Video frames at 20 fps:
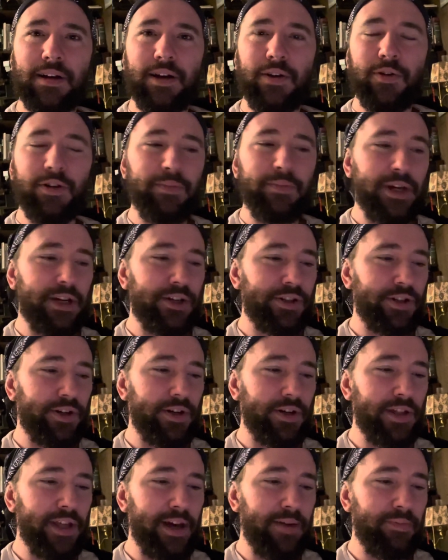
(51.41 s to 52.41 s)
I want to make
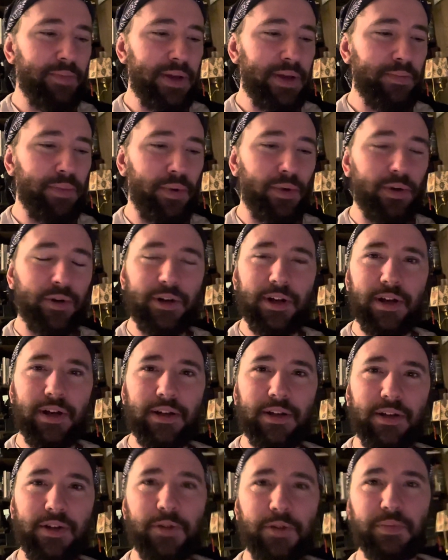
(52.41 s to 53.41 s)
sure that people are in a
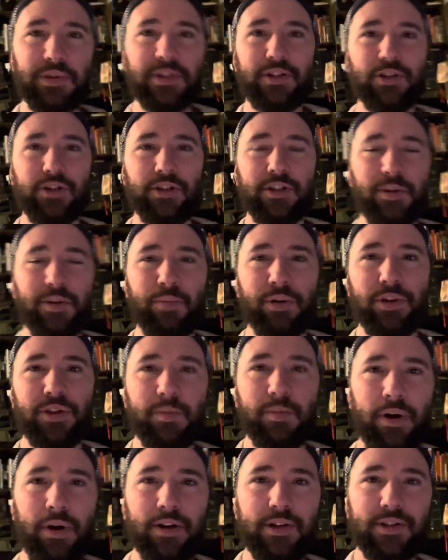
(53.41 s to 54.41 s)
good position to print
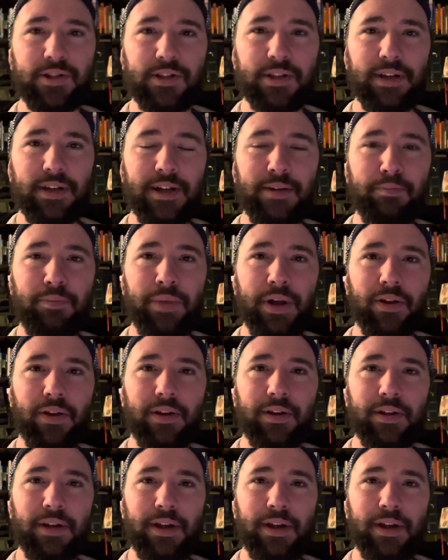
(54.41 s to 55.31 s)
the parts and get them built.